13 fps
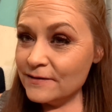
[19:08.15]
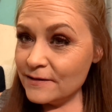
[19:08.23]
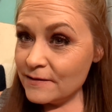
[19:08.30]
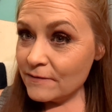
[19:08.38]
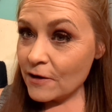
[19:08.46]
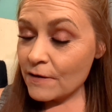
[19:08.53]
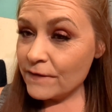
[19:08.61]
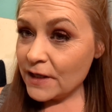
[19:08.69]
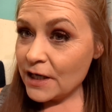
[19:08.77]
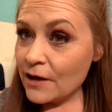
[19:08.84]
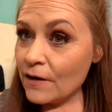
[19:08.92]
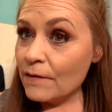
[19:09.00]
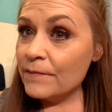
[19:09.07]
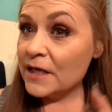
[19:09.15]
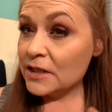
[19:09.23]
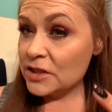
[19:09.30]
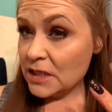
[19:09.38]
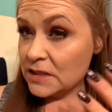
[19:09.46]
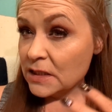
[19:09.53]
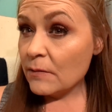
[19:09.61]
her video, because she has a
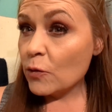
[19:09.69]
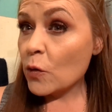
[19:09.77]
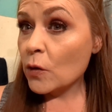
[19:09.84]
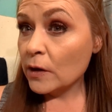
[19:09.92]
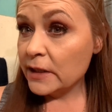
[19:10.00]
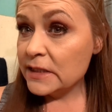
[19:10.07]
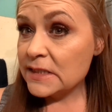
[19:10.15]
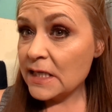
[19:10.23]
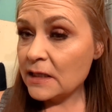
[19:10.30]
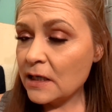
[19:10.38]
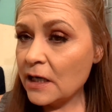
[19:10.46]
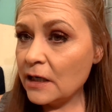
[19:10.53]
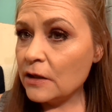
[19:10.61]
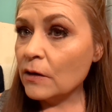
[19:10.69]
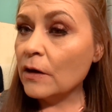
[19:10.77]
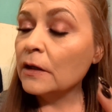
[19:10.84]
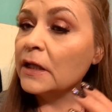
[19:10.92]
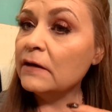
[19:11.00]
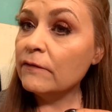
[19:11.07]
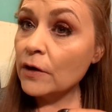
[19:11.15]
lot more oily skin than I do. I'll leave
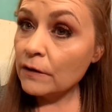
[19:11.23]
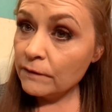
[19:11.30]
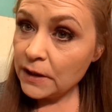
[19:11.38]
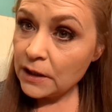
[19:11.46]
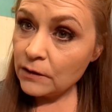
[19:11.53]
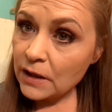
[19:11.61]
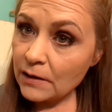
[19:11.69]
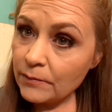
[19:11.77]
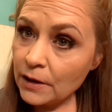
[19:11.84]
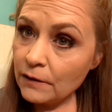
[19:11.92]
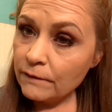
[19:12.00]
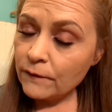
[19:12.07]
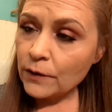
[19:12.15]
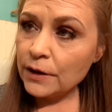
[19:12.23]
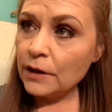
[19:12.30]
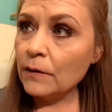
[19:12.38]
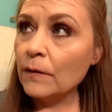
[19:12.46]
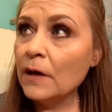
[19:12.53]
her video down below for you.